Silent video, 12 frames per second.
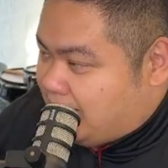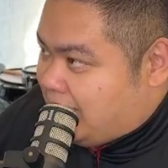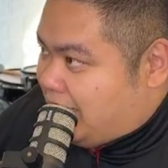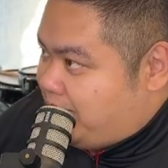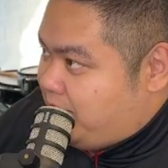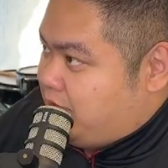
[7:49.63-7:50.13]

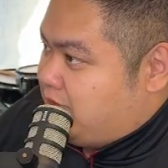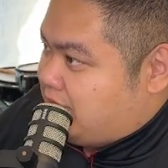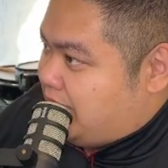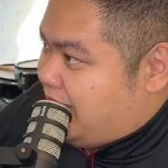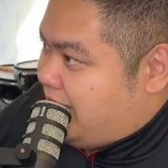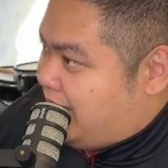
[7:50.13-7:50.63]
I've been
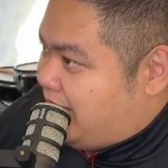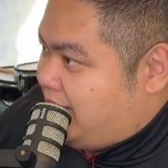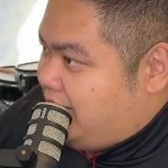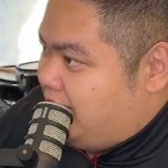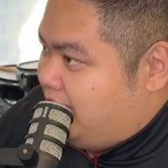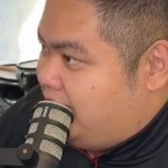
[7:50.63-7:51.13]
using
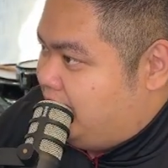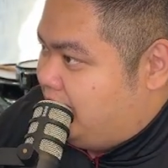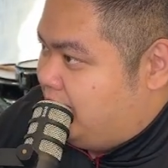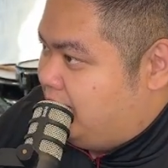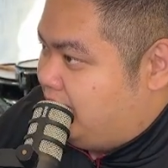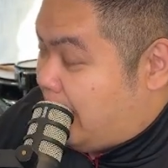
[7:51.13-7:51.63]
AI.
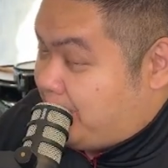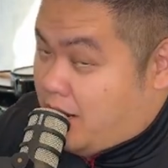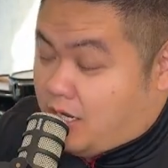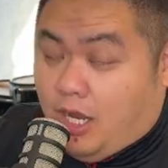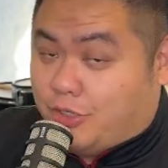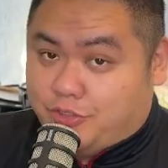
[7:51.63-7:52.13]
I'm
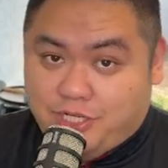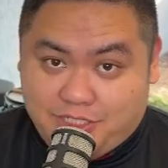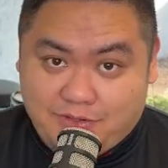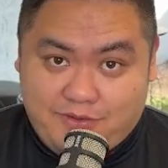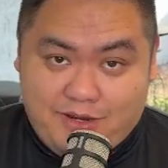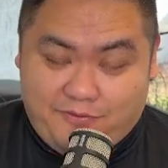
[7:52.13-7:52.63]
not
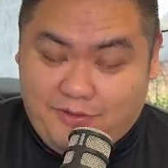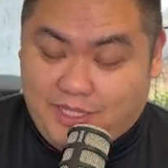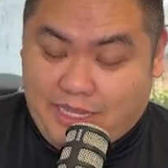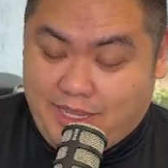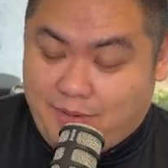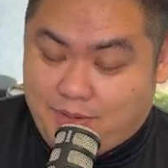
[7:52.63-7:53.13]
contradictive here. I feel
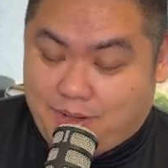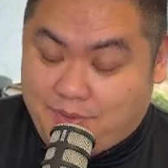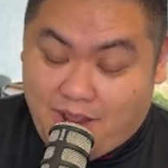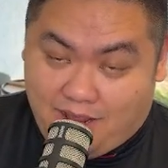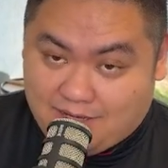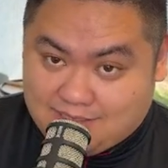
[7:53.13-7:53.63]
like I am, but I'm
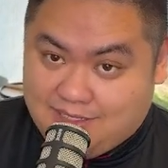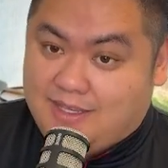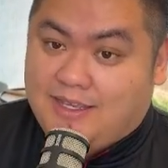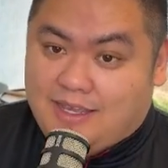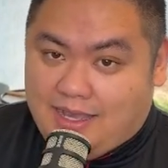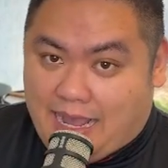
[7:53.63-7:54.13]
not.
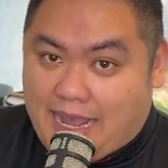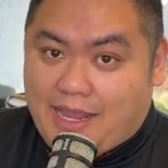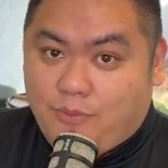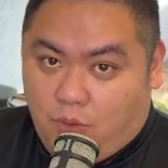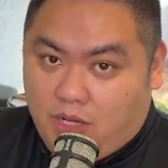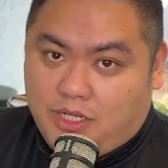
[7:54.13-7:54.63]
I
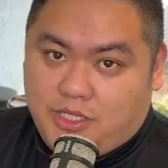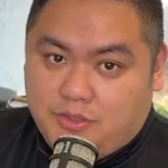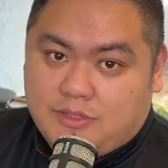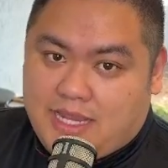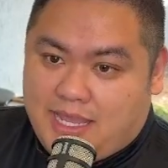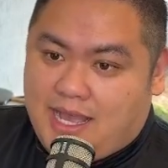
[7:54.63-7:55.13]
want to
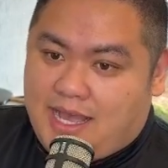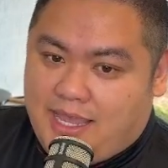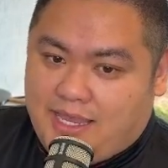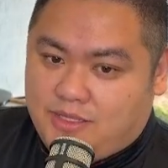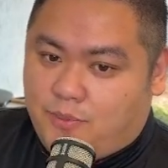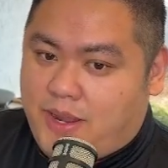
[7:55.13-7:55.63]
use AI
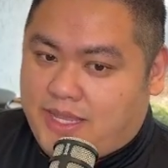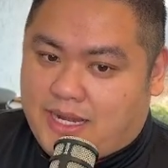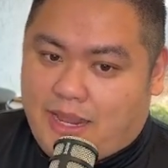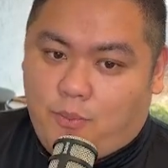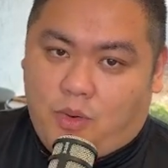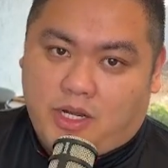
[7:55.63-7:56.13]
in the way that
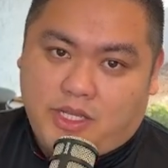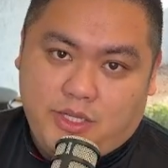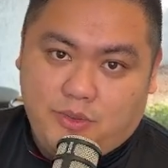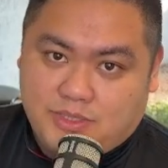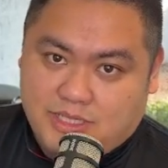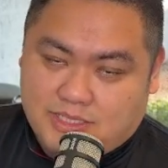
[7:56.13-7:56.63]
I want to
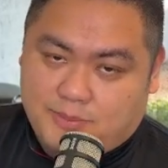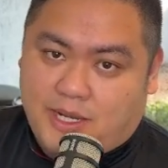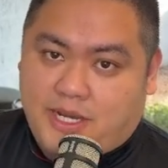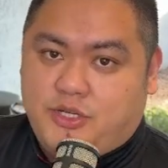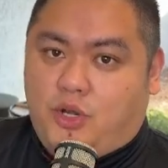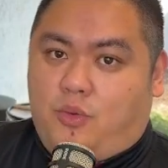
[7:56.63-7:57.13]
use it, but
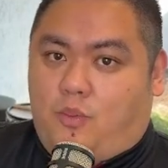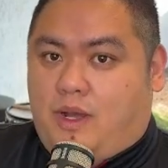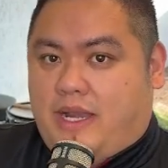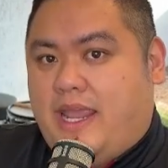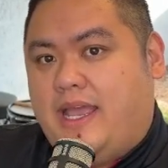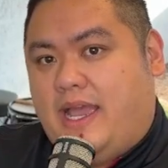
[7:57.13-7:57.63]
I don't
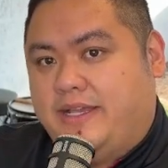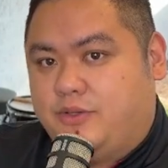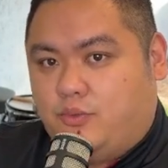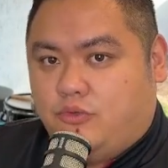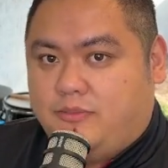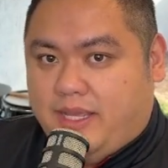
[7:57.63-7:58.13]
want AI to
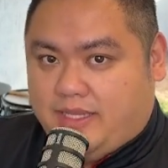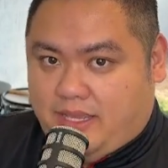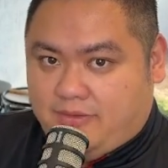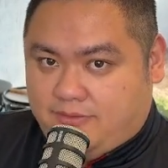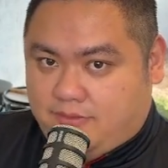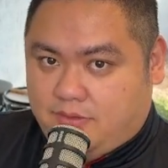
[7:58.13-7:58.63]
rule my
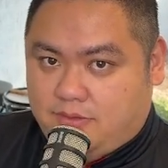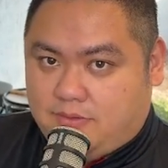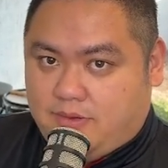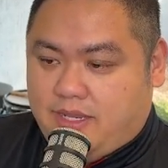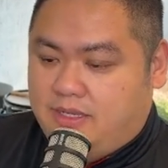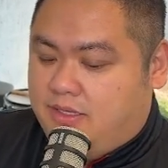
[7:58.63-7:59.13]
life,
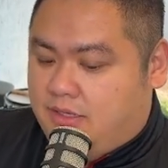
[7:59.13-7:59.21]
right?